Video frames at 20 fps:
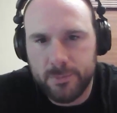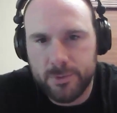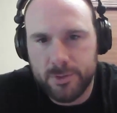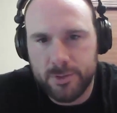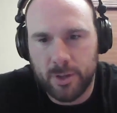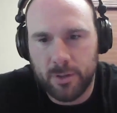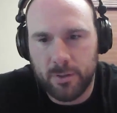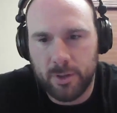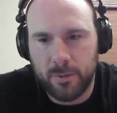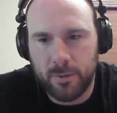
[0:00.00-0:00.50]

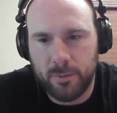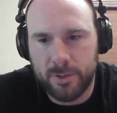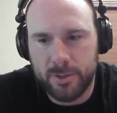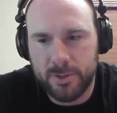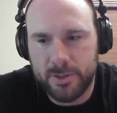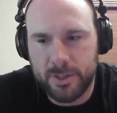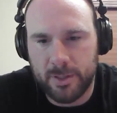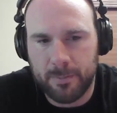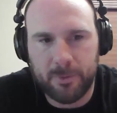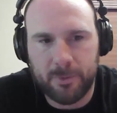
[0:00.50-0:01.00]
So it
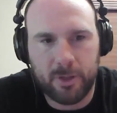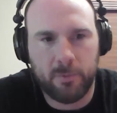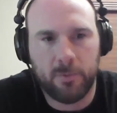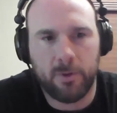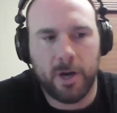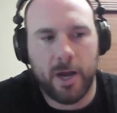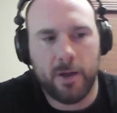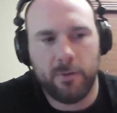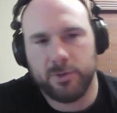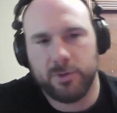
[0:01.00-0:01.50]
was something
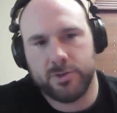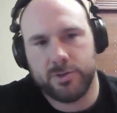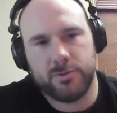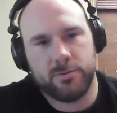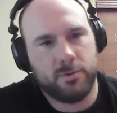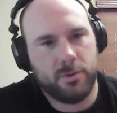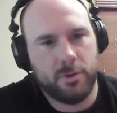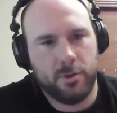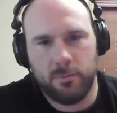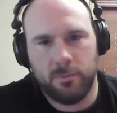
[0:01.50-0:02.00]
where I
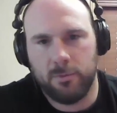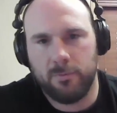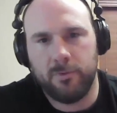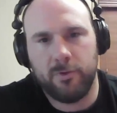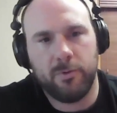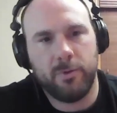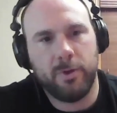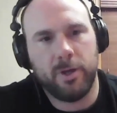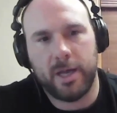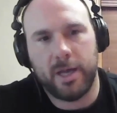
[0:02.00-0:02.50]
was
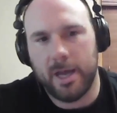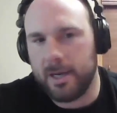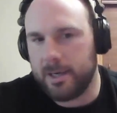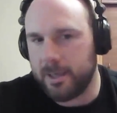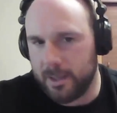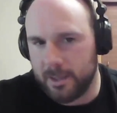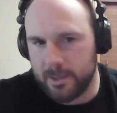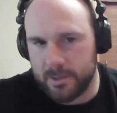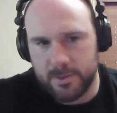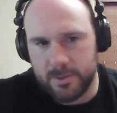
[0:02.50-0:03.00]
reviewing
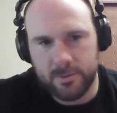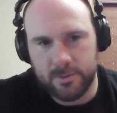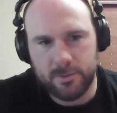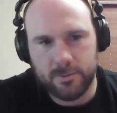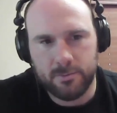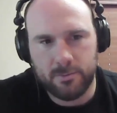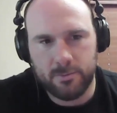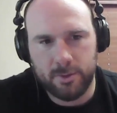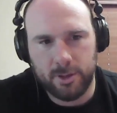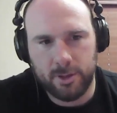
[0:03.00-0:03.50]
candidates,
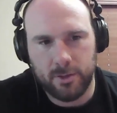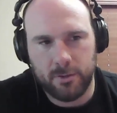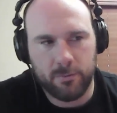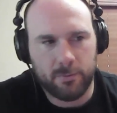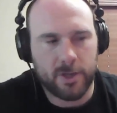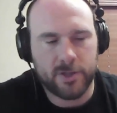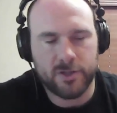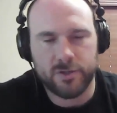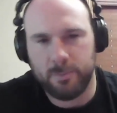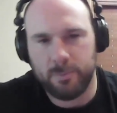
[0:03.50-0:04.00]

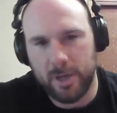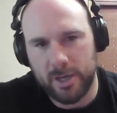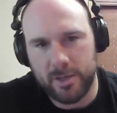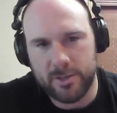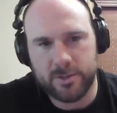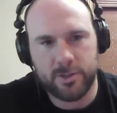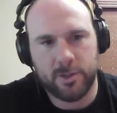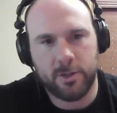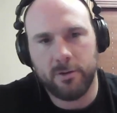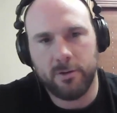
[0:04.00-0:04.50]

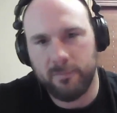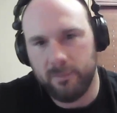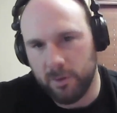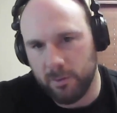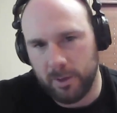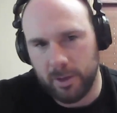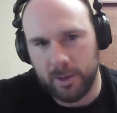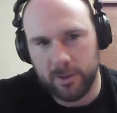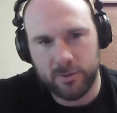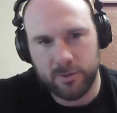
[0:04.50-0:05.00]
resumes,
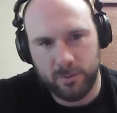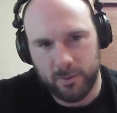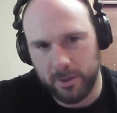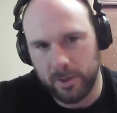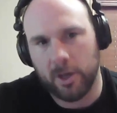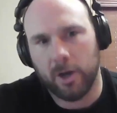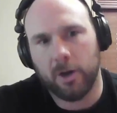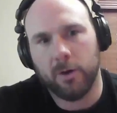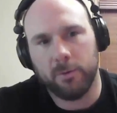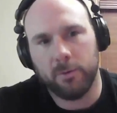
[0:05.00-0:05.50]
interviewing,
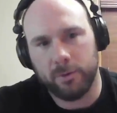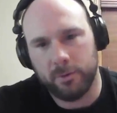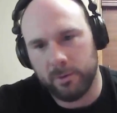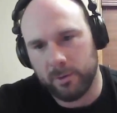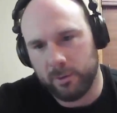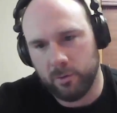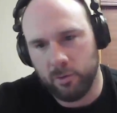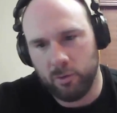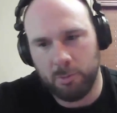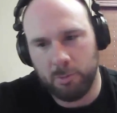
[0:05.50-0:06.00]
doing the outward
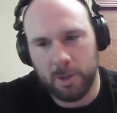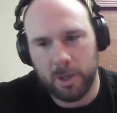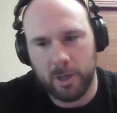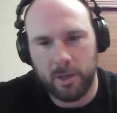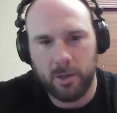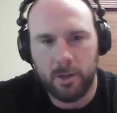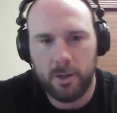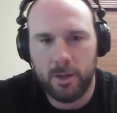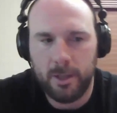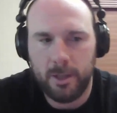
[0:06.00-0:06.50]
recruitment.